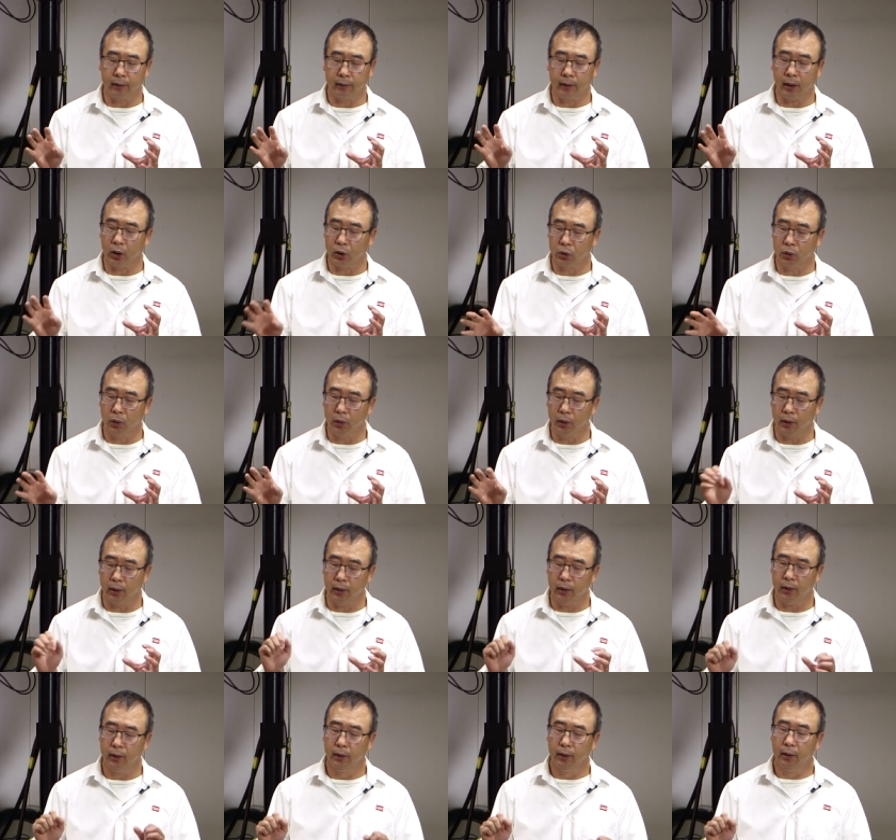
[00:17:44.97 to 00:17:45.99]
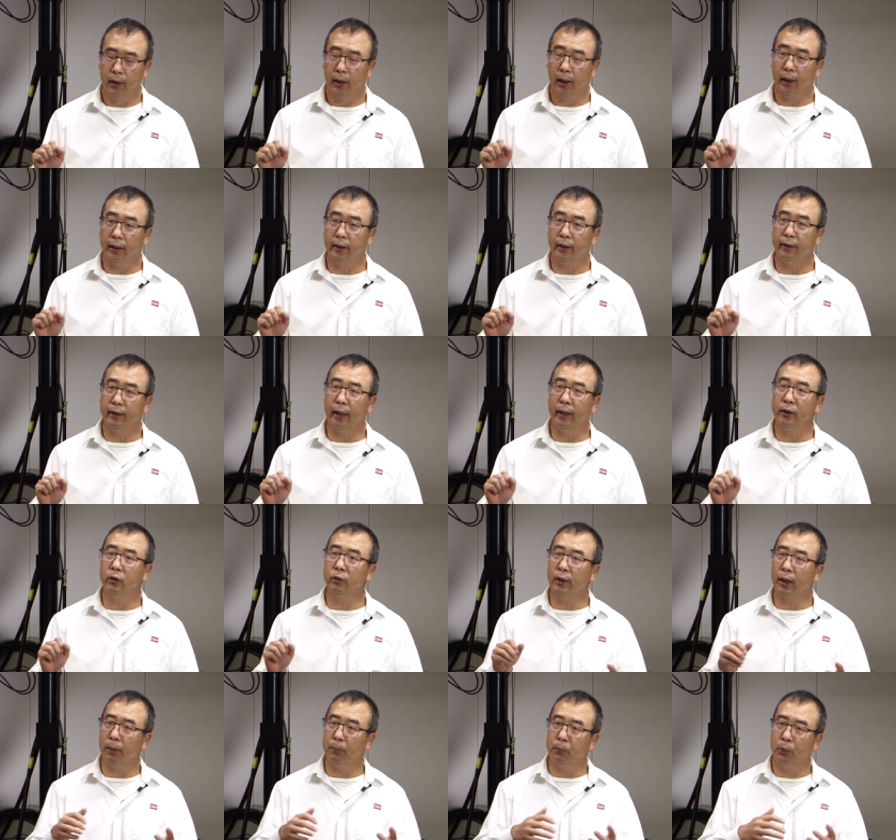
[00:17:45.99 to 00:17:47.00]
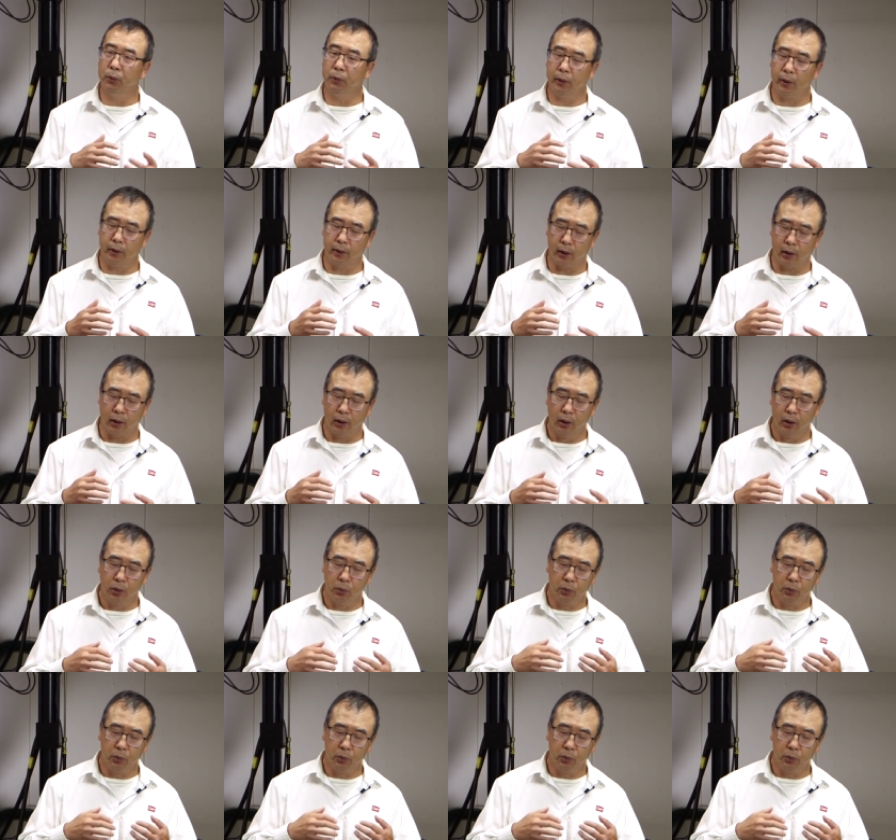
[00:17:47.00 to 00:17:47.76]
controller, and then you can put the